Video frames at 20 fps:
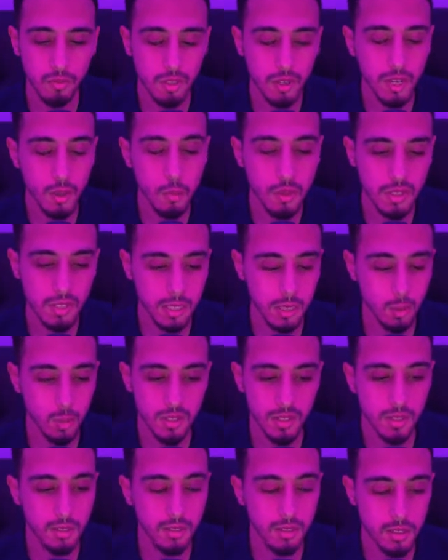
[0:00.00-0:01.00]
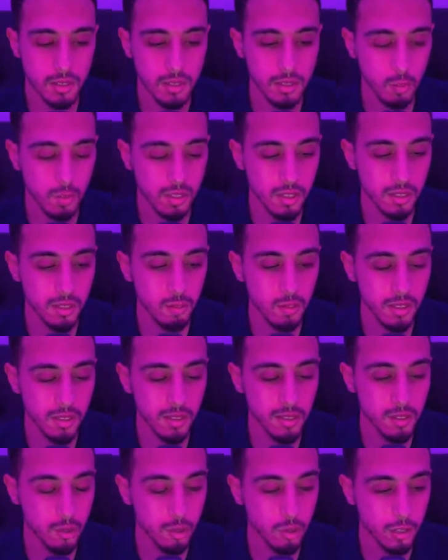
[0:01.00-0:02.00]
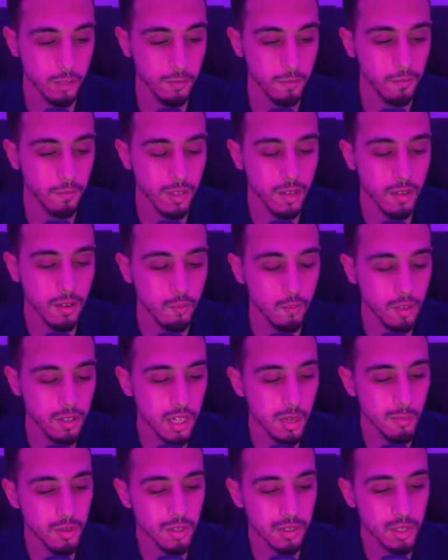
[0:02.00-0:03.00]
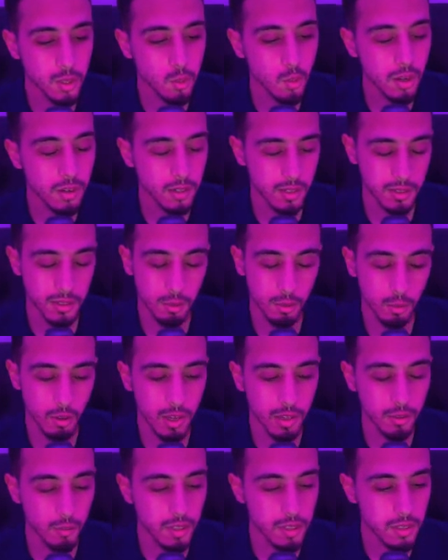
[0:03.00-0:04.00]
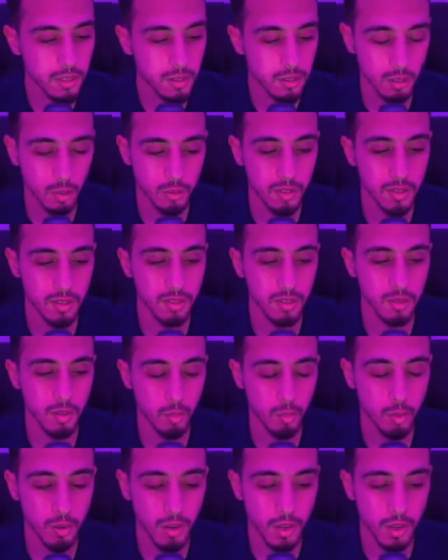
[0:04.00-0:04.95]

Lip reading: liquidity within this token. For example, this one is a null address, so this is a burn